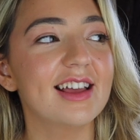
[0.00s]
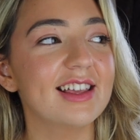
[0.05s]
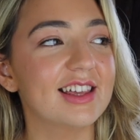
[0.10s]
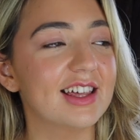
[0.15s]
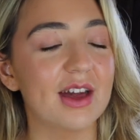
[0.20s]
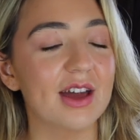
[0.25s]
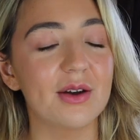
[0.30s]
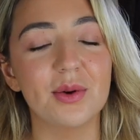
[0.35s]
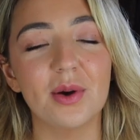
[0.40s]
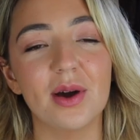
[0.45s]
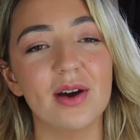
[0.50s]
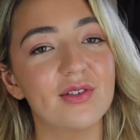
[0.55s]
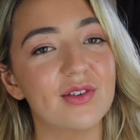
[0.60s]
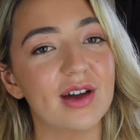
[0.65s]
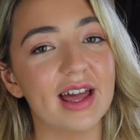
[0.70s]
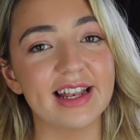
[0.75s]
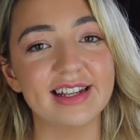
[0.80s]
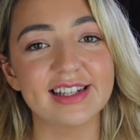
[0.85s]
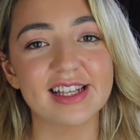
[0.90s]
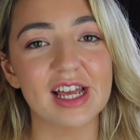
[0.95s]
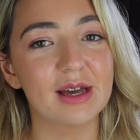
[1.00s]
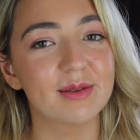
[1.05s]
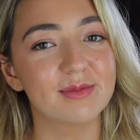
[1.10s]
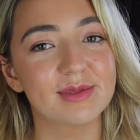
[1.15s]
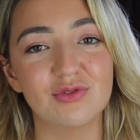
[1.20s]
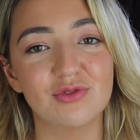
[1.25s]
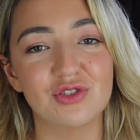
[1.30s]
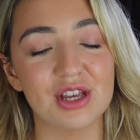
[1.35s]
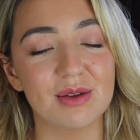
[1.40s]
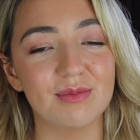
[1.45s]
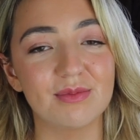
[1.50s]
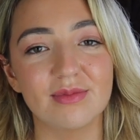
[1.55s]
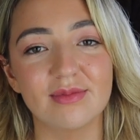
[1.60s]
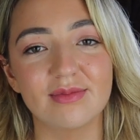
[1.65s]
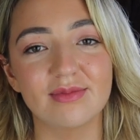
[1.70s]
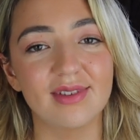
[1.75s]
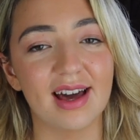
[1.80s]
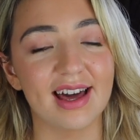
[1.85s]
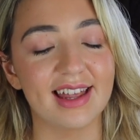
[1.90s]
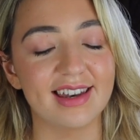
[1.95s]
you know, in terms of
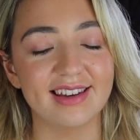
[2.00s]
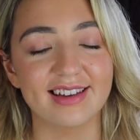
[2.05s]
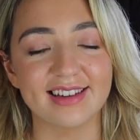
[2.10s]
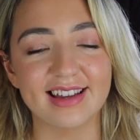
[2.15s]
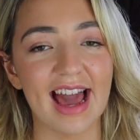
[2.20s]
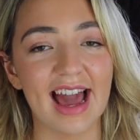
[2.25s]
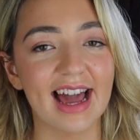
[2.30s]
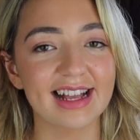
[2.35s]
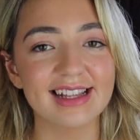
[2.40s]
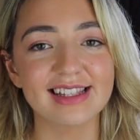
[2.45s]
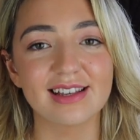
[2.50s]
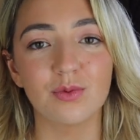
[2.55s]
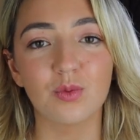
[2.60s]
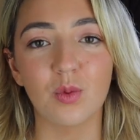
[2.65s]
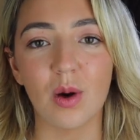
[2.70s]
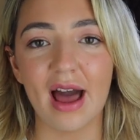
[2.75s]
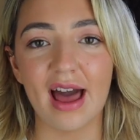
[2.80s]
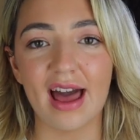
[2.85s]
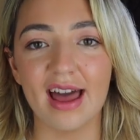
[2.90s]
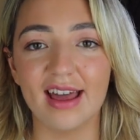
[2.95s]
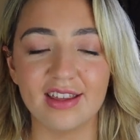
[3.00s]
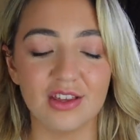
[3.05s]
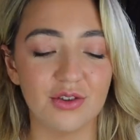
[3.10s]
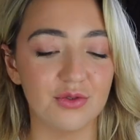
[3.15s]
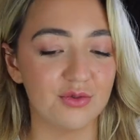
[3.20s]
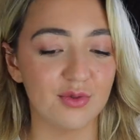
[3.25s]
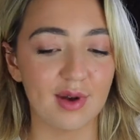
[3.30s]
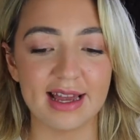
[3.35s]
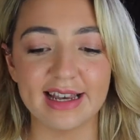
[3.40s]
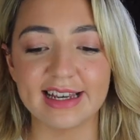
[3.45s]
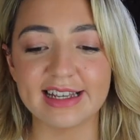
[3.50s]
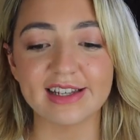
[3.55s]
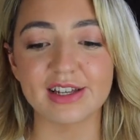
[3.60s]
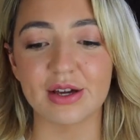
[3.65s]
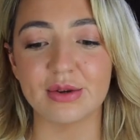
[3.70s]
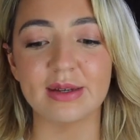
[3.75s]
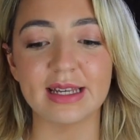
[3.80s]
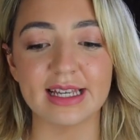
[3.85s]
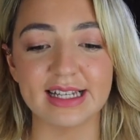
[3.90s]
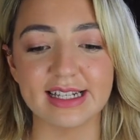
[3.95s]
gym and active wear, you really
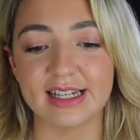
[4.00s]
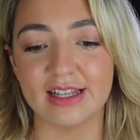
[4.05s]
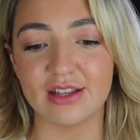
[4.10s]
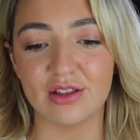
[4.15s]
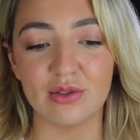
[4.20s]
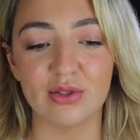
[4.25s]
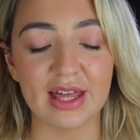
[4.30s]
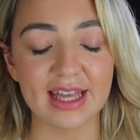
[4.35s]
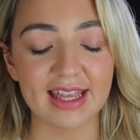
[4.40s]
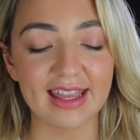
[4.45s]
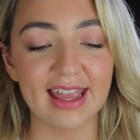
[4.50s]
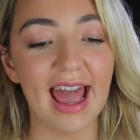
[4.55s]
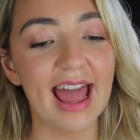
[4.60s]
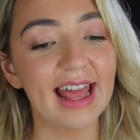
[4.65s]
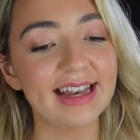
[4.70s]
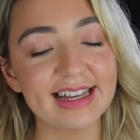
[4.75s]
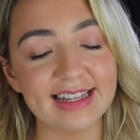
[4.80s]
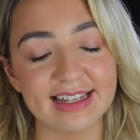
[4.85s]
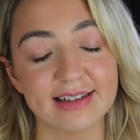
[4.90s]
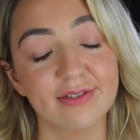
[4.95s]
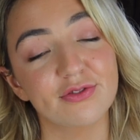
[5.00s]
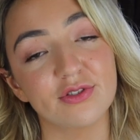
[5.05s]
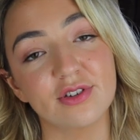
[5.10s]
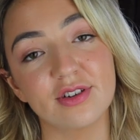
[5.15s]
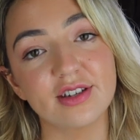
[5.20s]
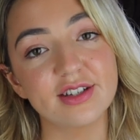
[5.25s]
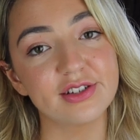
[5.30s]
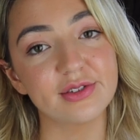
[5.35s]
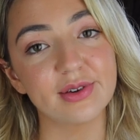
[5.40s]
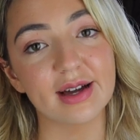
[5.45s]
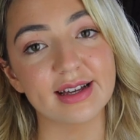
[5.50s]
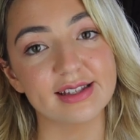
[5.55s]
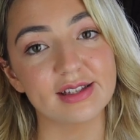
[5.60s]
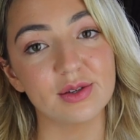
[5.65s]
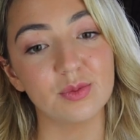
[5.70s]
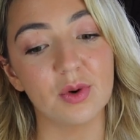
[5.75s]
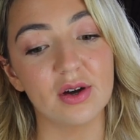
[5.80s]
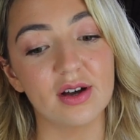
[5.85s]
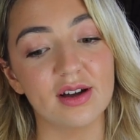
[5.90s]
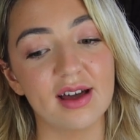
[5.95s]
don't need to think any different to as
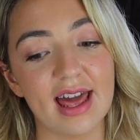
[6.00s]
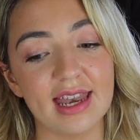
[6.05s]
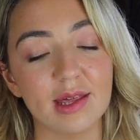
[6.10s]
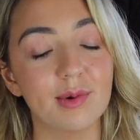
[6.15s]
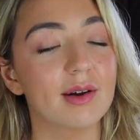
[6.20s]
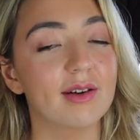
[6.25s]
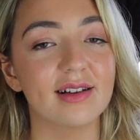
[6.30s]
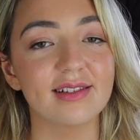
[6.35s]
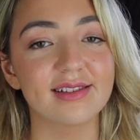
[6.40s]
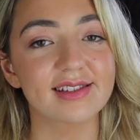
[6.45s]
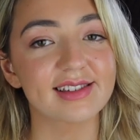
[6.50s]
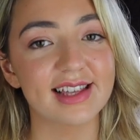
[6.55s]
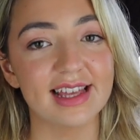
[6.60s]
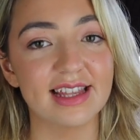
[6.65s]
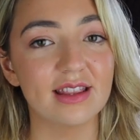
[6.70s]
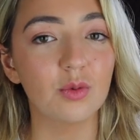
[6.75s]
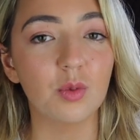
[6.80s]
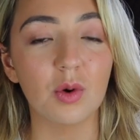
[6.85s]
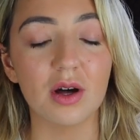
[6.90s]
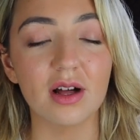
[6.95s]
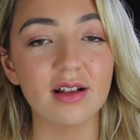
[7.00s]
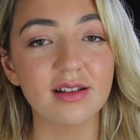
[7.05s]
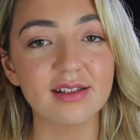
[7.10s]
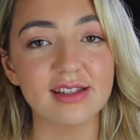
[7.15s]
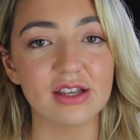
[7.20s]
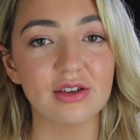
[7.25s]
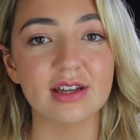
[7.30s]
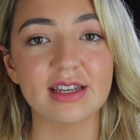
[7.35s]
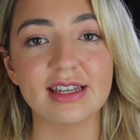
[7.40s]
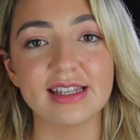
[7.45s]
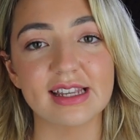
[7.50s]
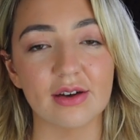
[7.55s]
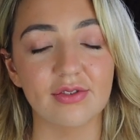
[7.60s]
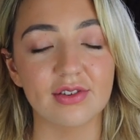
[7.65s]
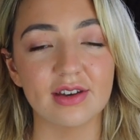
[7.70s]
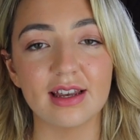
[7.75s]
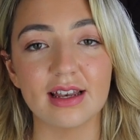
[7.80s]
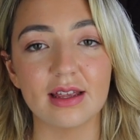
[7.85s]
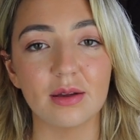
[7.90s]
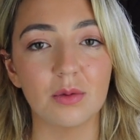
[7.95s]
you were anywhere else in the world. You can
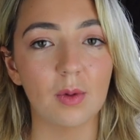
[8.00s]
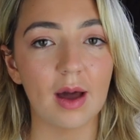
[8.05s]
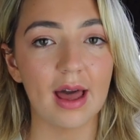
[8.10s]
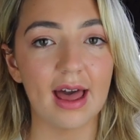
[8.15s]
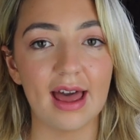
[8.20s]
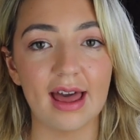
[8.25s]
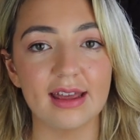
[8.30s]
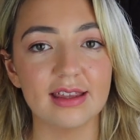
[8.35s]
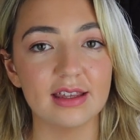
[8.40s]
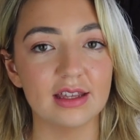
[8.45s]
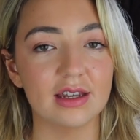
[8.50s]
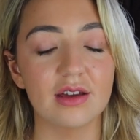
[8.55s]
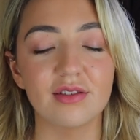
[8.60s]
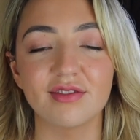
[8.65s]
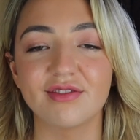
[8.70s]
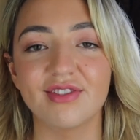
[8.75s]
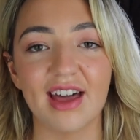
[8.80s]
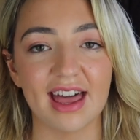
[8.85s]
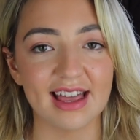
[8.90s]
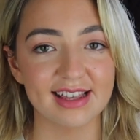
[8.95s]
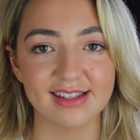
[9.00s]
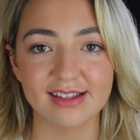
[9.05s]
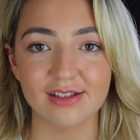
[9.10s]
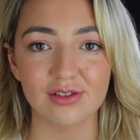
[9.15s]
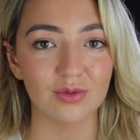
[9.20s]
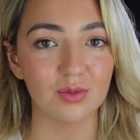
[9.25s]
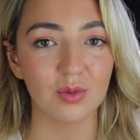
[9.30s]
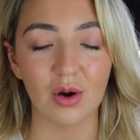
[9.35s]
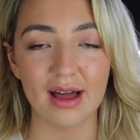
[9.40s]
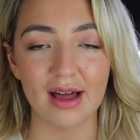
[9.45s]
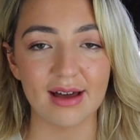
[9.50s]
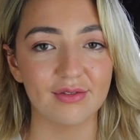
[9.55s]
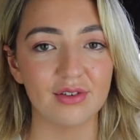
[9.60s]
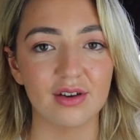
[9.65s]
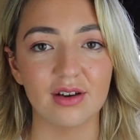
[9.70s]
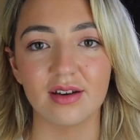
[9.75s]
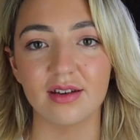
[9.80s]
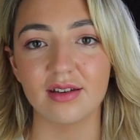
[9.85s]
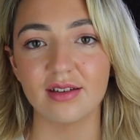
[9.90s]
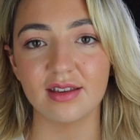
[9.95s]
definitely wear, you know, vests or
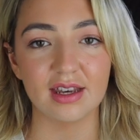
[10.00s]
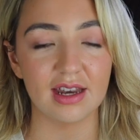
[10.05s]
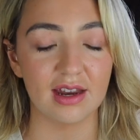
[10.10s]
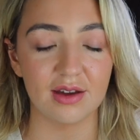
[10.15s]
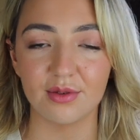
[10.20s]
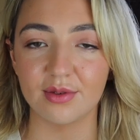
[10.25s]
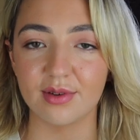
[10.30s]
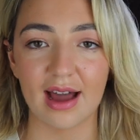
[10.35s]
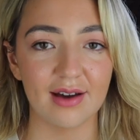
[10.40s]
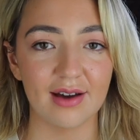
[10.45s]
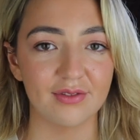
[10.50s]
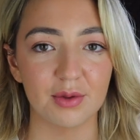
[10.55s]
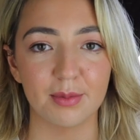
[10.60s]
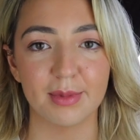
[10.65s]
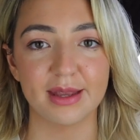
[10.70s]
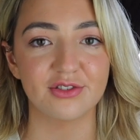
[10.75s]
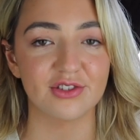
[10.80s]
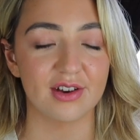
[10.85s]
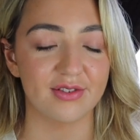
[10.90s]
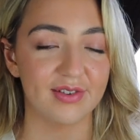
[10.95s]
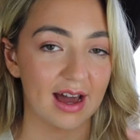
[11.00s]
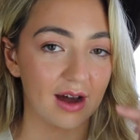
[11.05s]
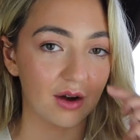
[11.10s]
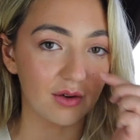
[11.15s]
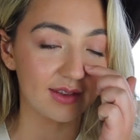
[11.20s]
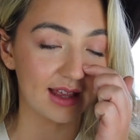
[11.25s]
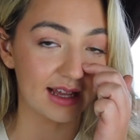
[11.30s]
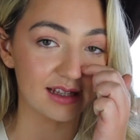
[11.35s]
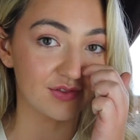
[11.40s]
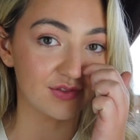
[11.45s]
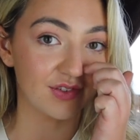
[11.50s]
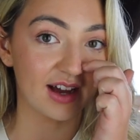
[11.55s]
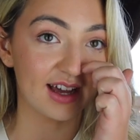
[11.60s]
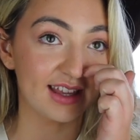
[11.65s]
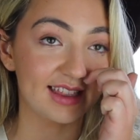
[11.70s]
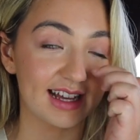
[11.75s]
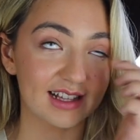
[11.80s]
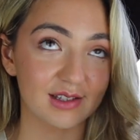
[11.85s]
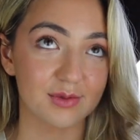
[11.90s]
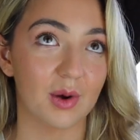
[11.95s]
whatever, you know, have your midriff out, that's
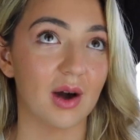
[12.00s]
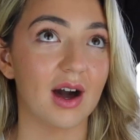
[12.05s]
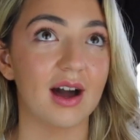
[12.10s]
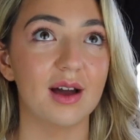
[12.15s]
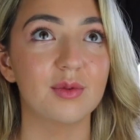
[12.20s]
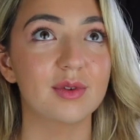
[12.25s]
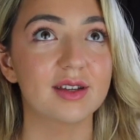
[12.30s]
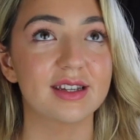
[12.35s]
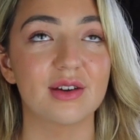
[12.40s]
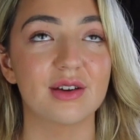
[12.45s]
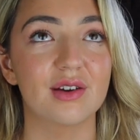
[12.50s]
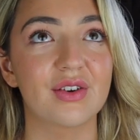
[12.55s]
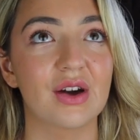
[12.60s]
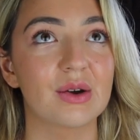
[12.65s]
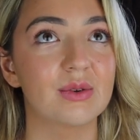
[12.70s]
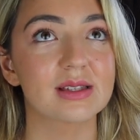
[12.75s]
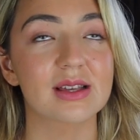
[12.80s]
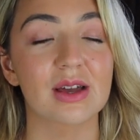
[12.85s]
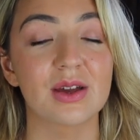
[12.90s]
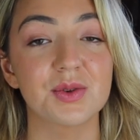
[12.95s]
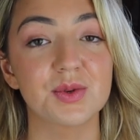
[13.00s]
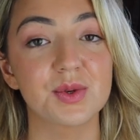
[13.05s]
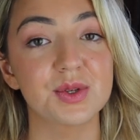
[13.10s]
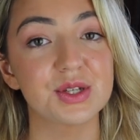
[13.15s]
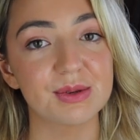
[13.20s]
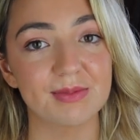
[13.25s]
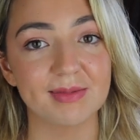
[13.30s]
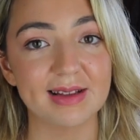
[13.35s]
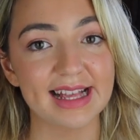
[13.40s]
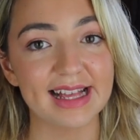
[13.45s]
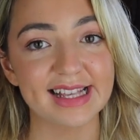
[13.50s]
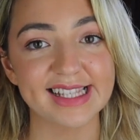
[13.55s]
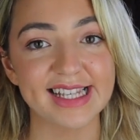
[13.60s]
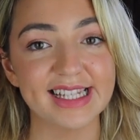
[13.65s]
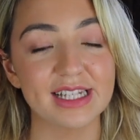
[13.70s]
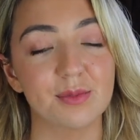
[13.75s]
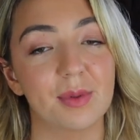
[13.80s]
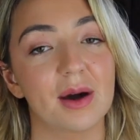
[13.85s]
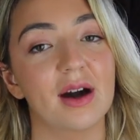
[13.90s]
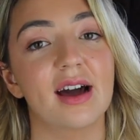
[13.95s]
fine. That's what I would do if I was going to a gym class
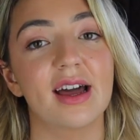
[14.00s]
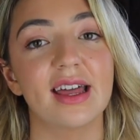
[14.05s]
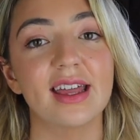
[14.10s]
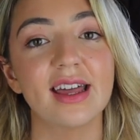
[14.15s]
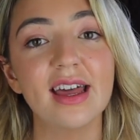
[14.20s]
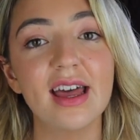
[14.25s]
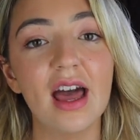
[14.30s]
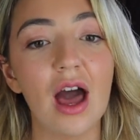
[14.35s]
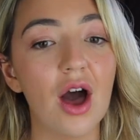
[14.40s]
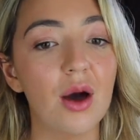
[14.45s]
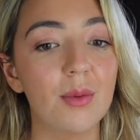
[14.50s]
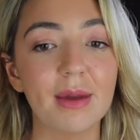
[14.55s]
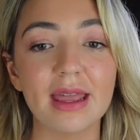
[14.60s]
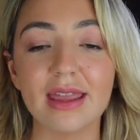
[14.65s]
in Dubai. Um,